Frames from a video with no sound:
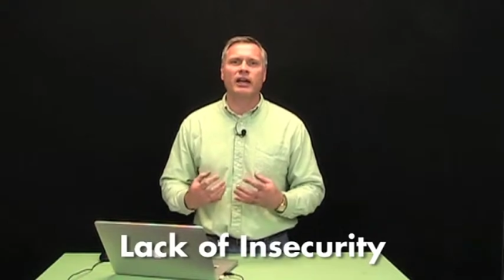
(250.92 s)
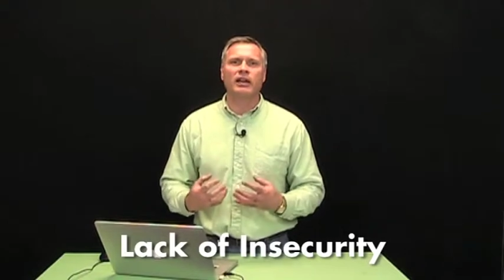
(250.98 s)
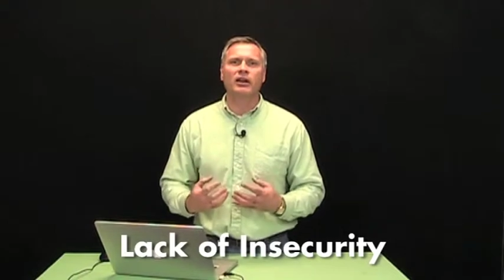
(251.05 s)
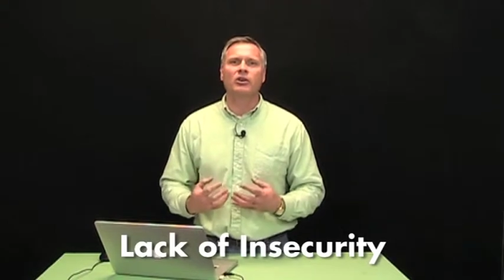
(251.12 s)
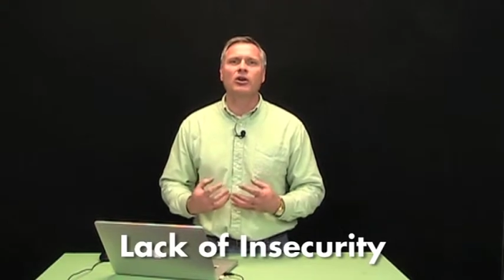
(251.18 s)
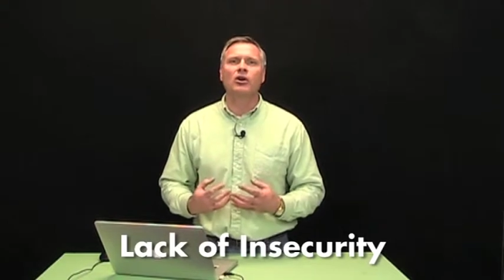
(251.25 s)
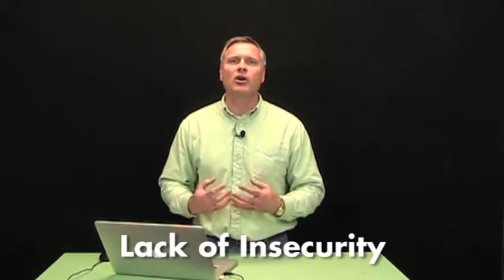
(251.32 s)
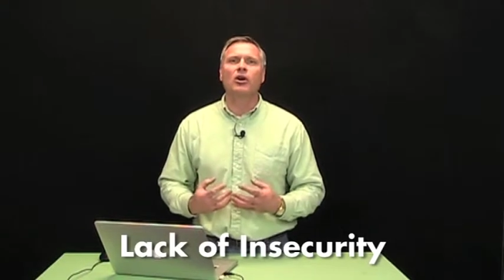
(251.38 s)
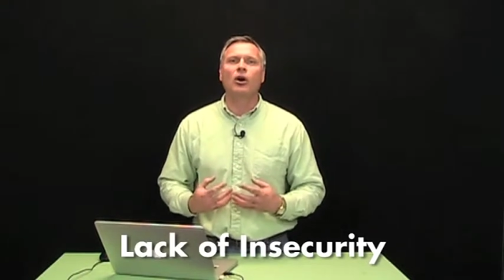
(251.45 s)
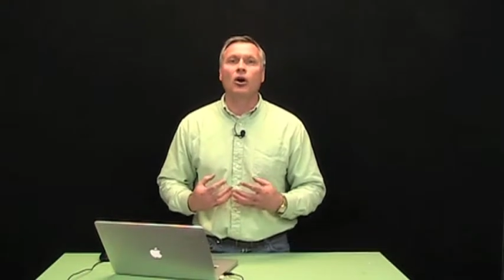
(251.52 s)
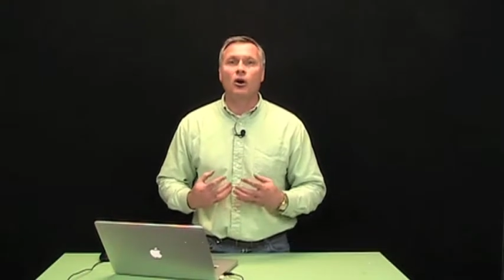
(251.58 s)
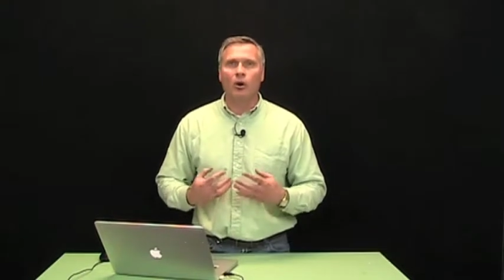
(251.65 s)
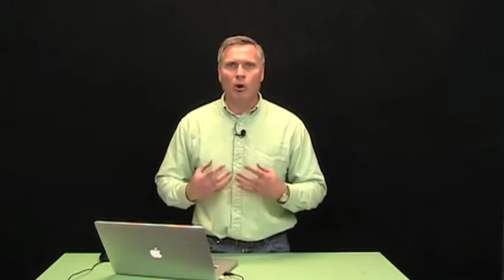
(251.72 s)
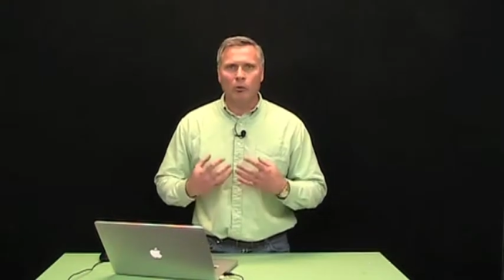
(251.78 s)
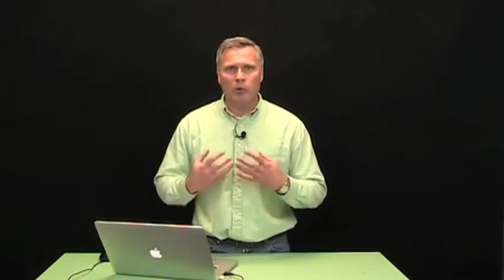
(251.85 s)
can
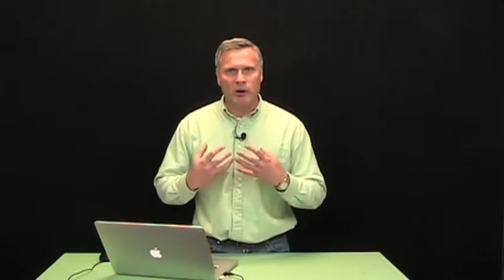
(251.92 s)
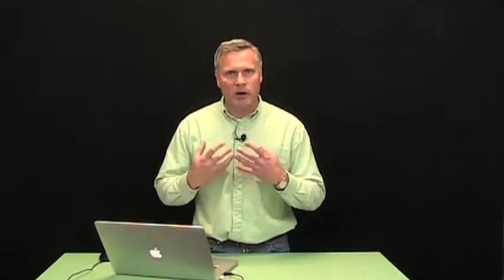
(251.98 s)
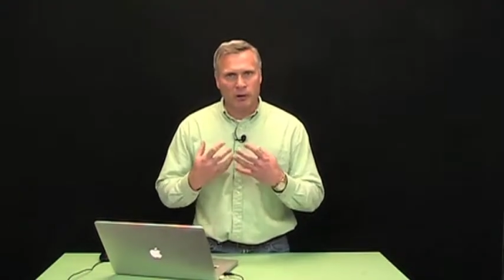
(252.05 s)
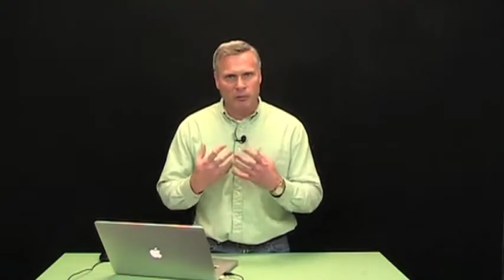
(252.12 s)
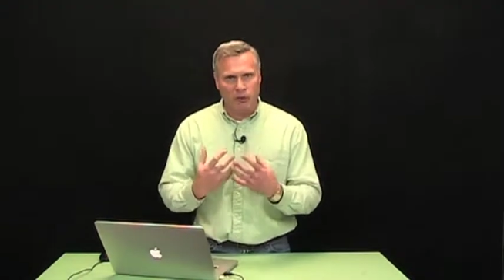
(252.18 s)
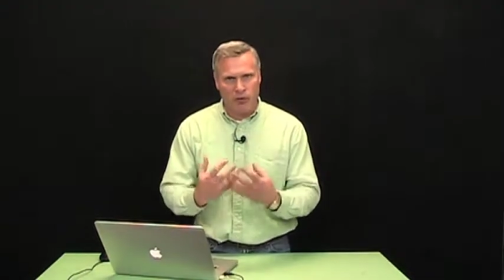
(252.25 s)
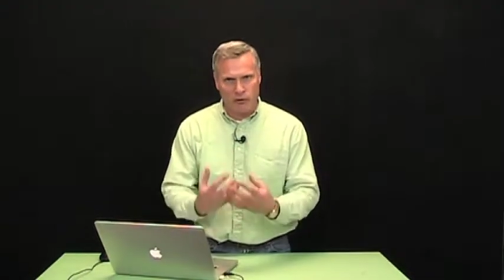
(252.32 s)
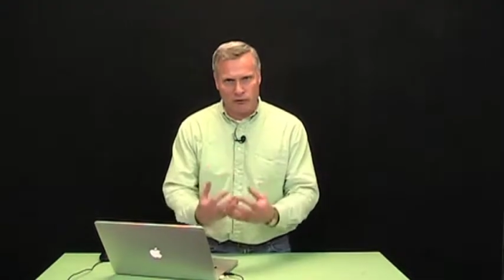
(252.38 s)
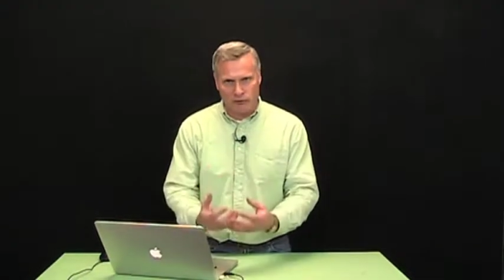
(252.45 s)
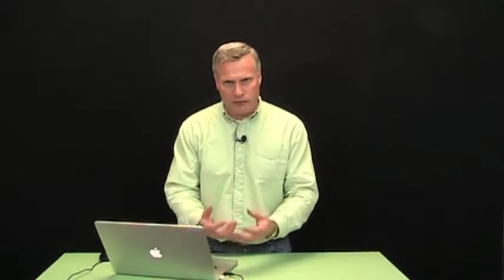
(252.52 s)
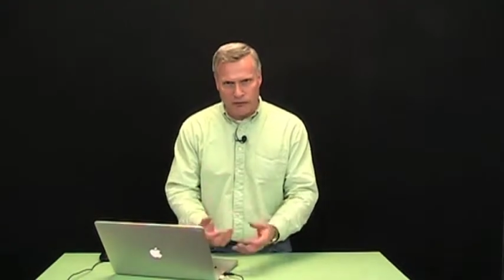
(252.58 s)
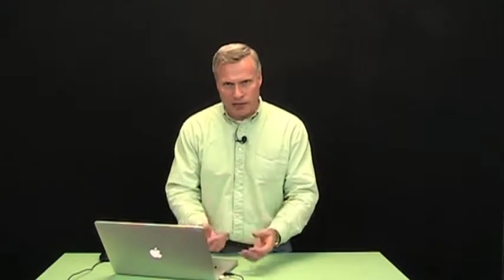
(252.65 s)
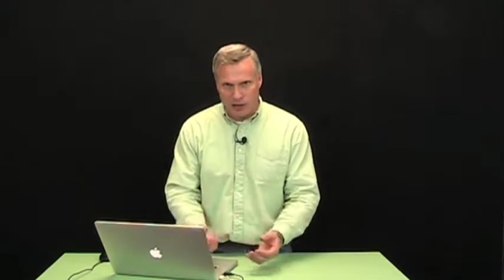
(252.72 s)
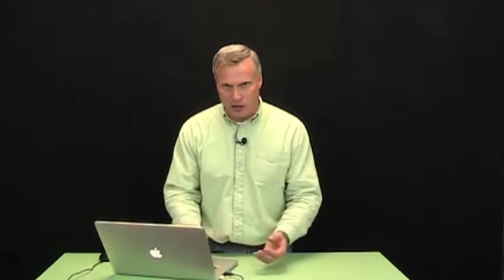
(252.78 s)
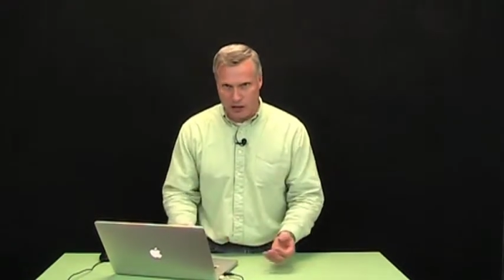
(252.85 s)
open up their
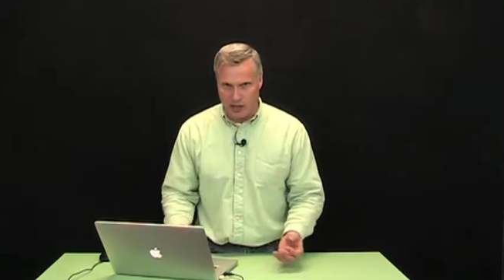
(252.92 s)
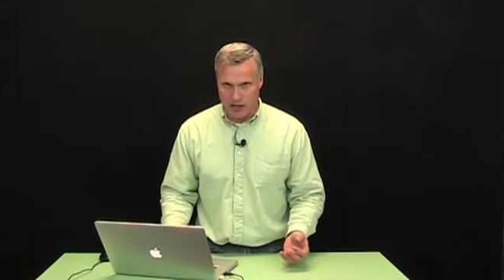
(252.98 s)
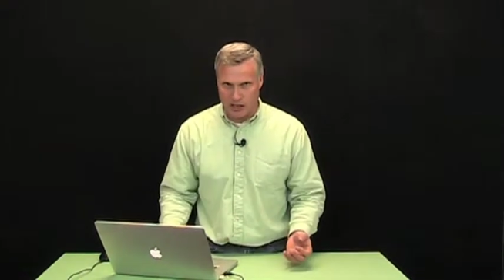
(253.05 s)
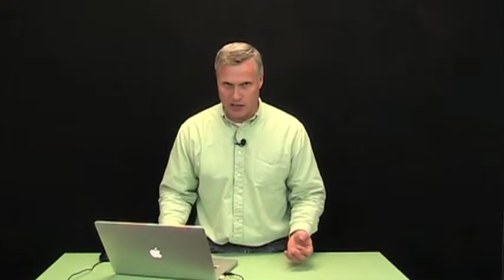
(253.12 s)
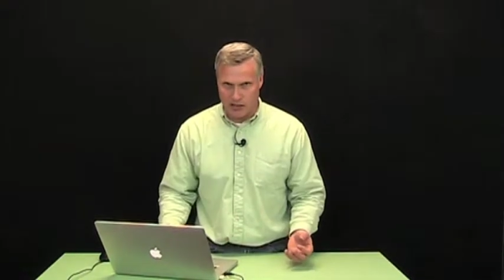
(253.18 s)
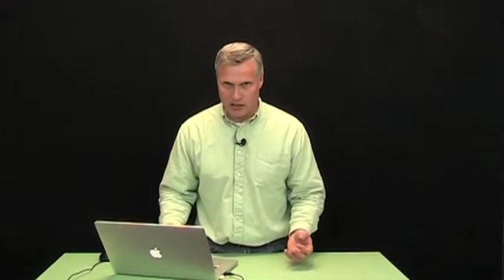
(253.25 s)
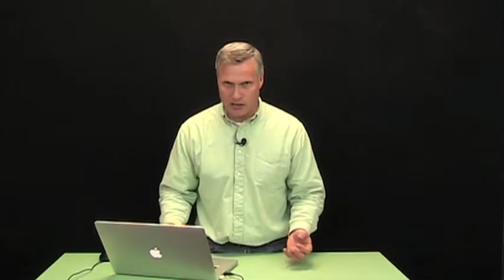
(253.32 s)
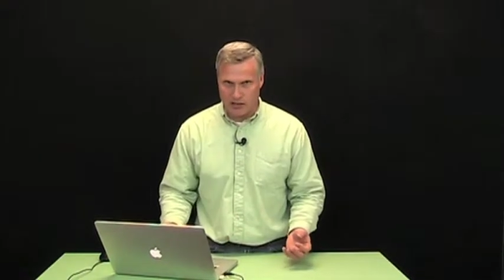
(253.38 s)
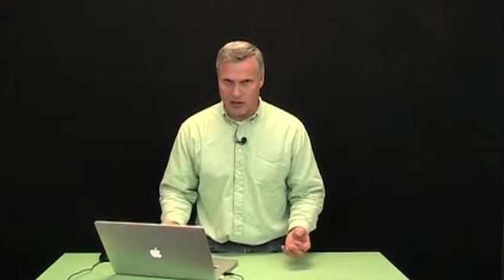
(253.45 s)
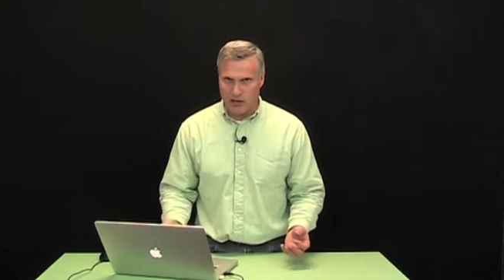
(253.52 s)
feelings,